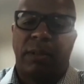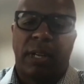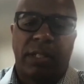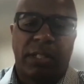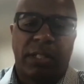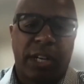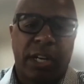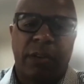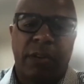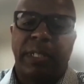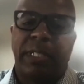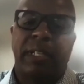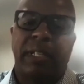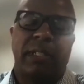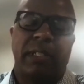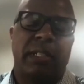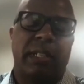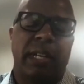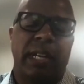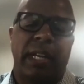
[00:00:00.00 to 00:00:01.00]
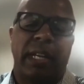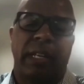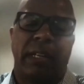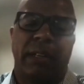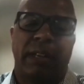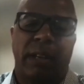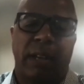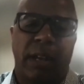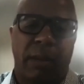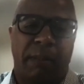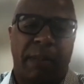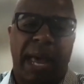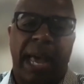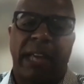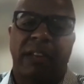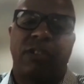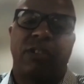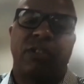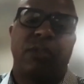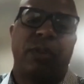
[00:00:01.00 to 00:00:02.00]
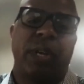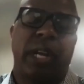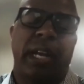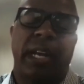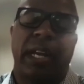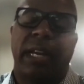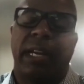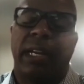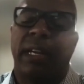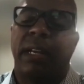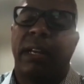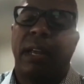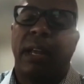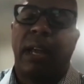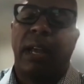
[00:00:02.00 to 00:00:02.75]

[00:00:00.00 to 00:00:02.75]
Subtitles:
a terrorist incident, a mass shooting.